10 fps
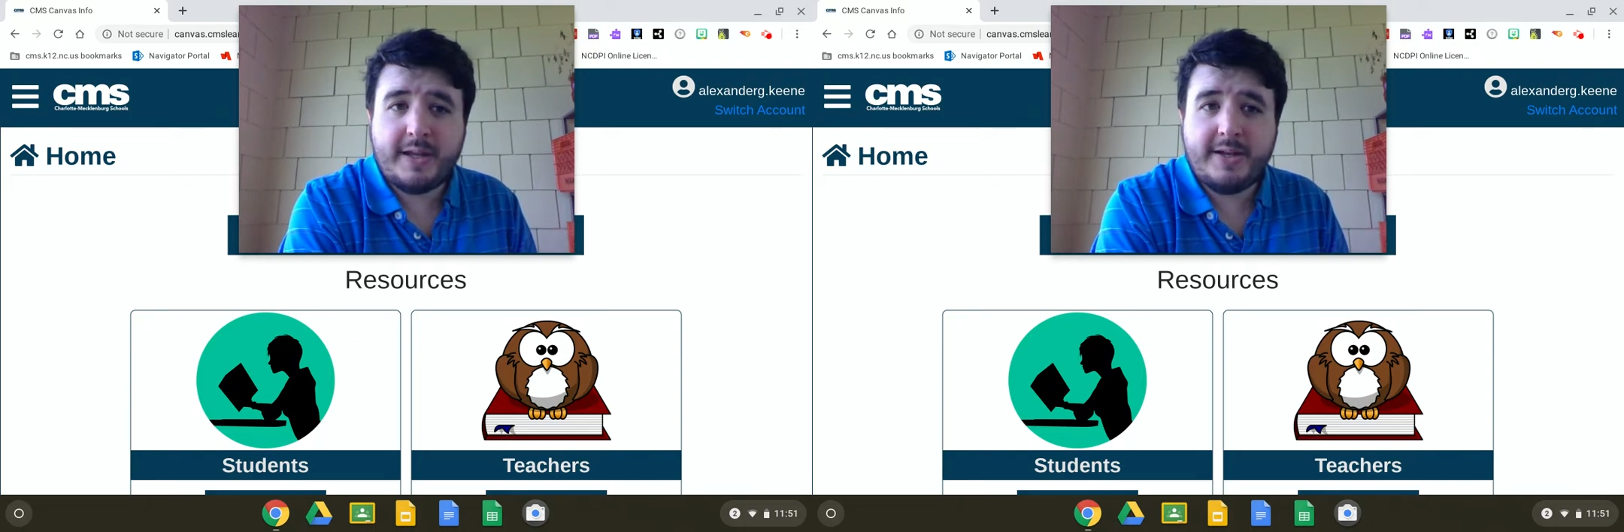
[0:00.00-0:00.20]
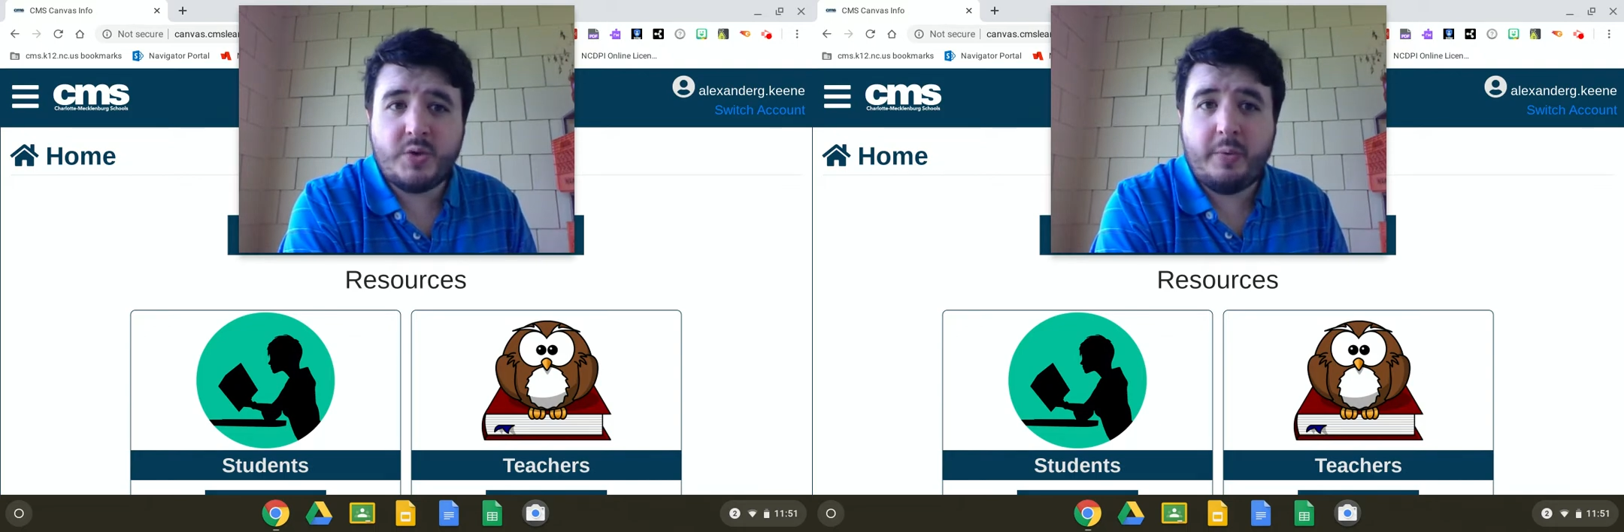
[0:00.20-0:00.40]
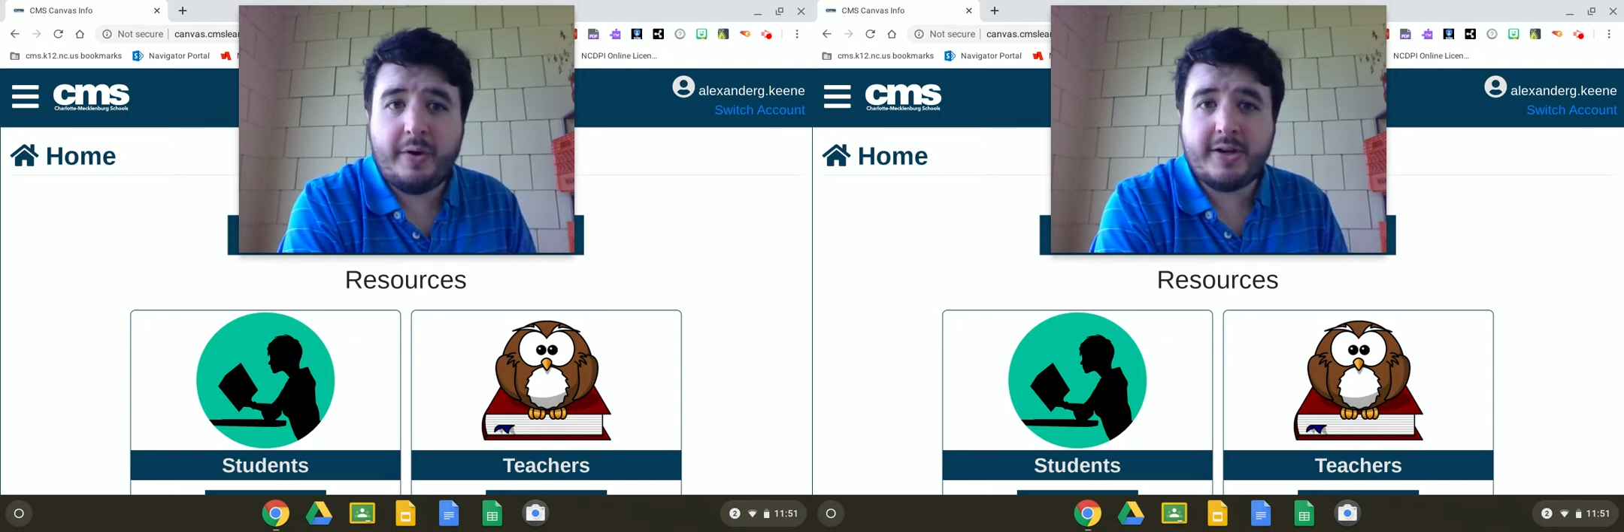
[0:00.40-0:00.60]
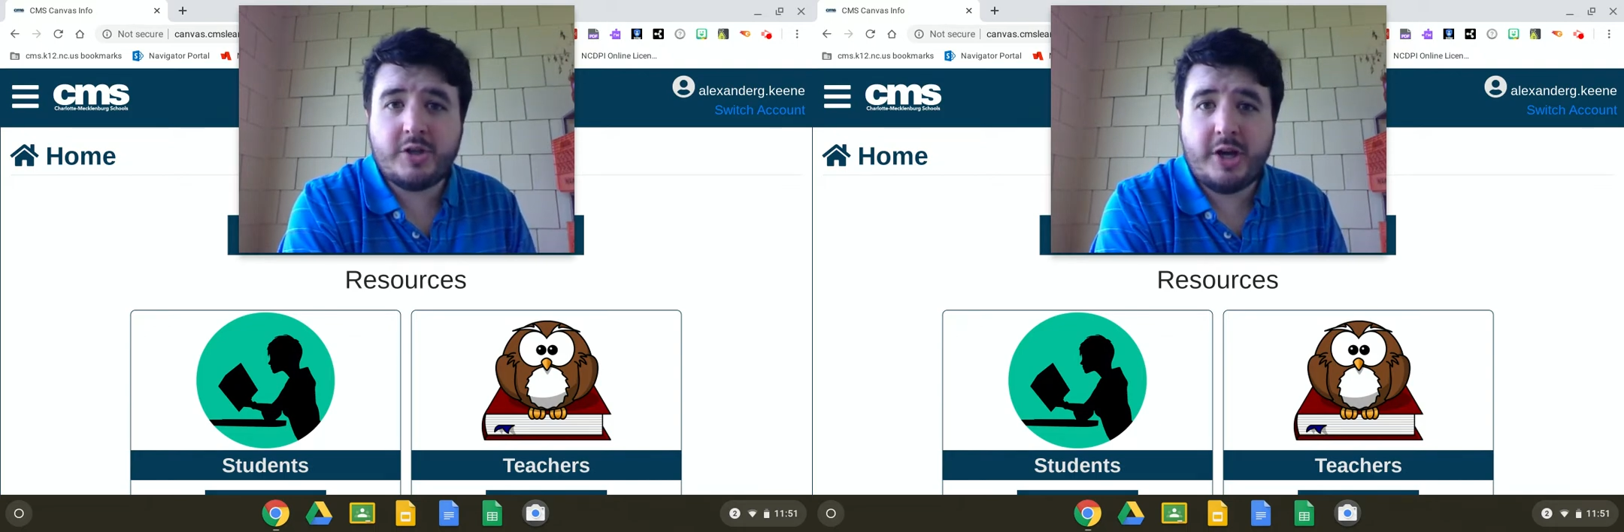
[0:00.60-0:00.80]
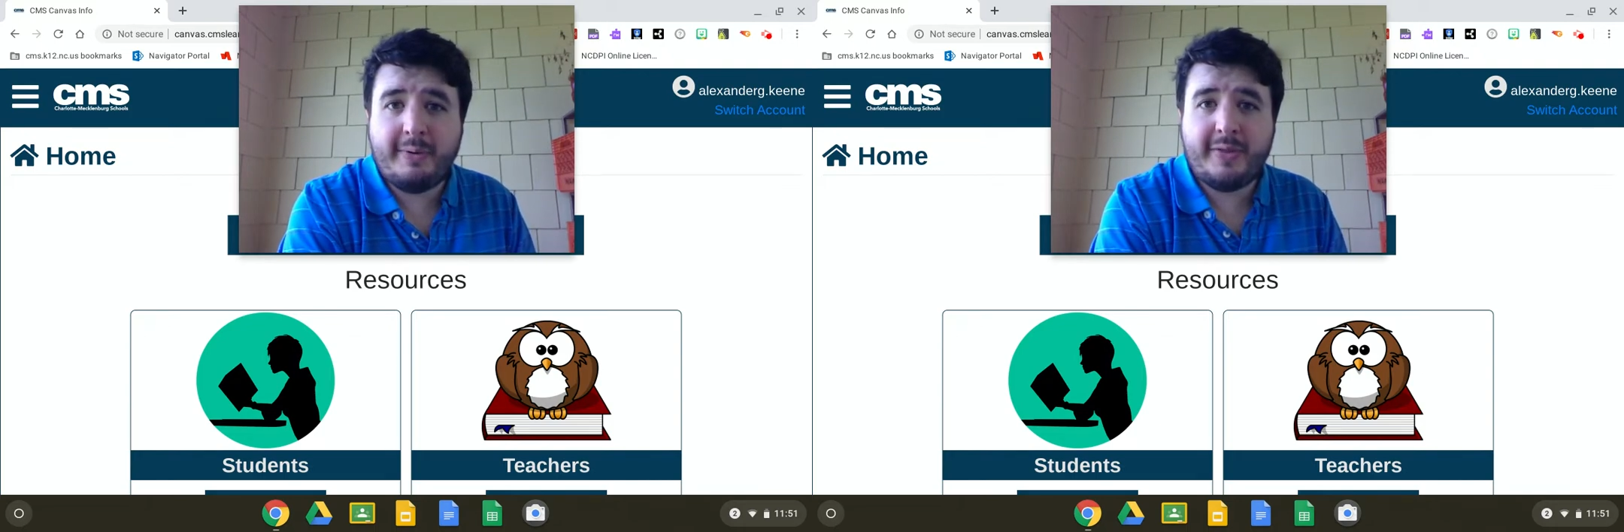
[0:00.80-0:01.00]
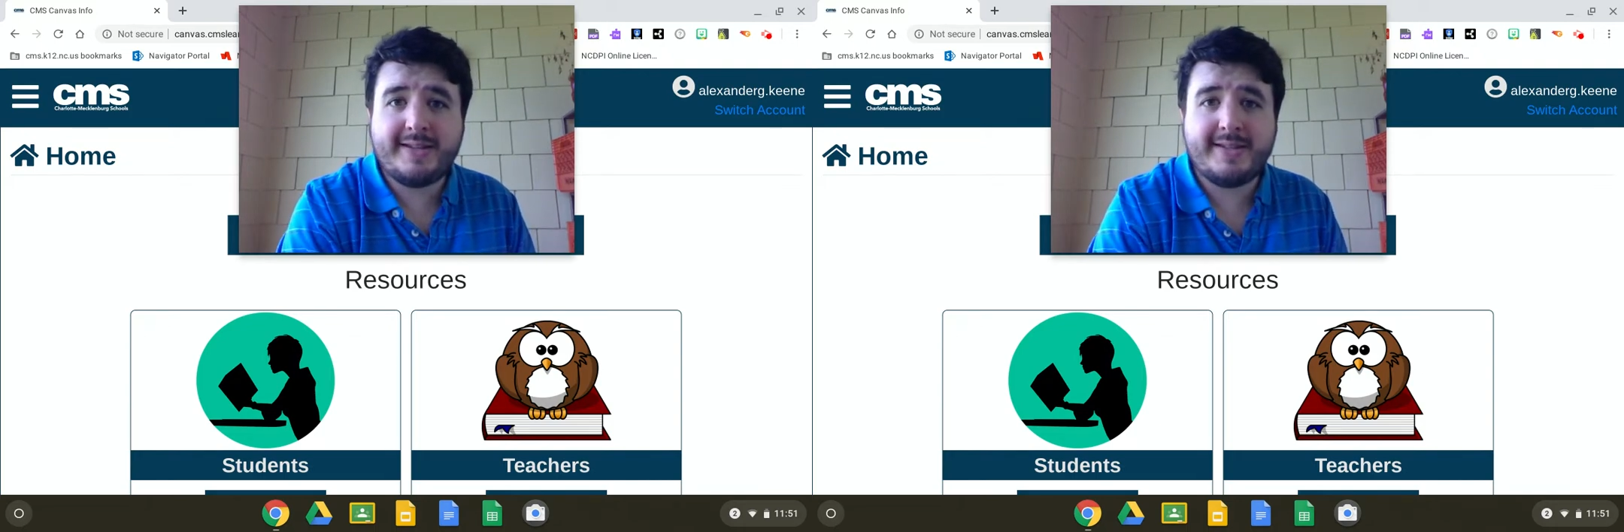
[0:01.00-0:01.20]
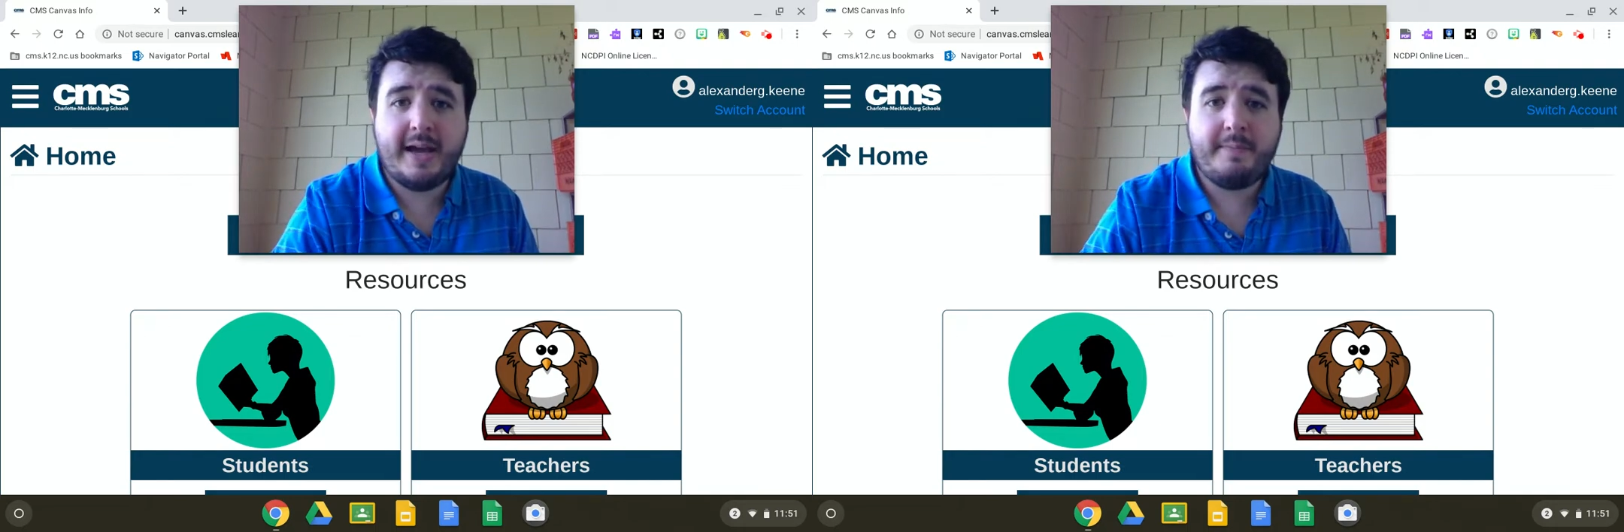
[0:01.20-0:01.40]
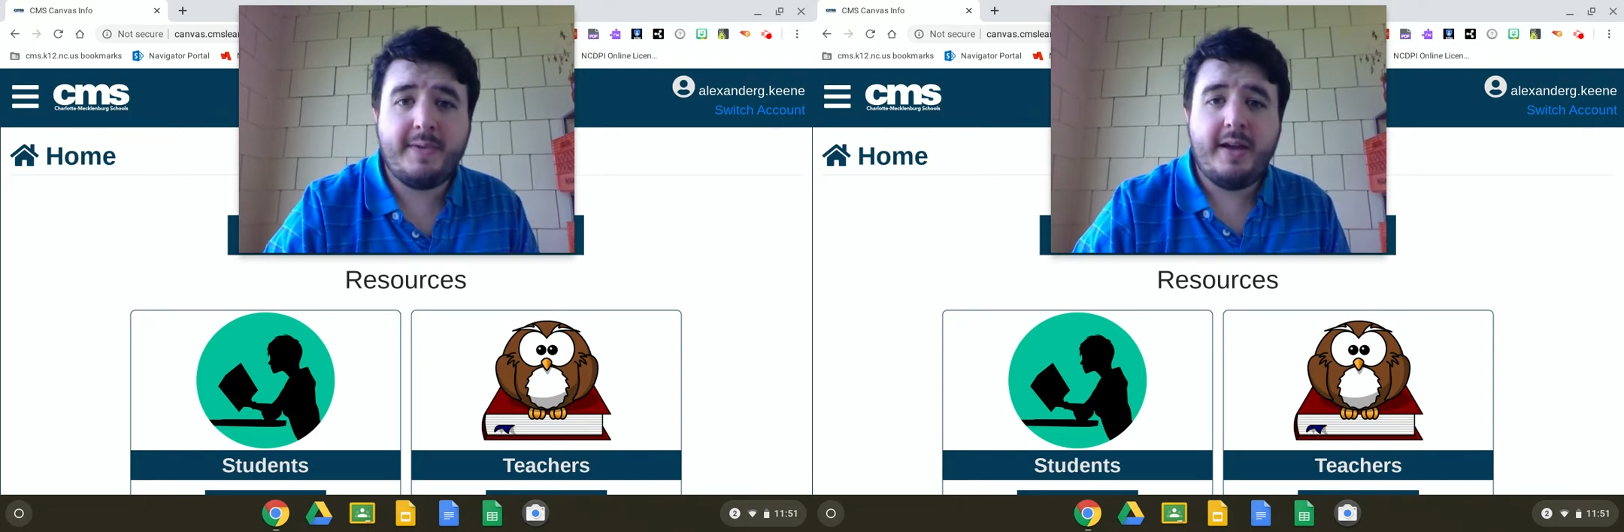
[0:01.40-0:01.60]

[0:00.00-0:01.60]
So I want to talk about that today.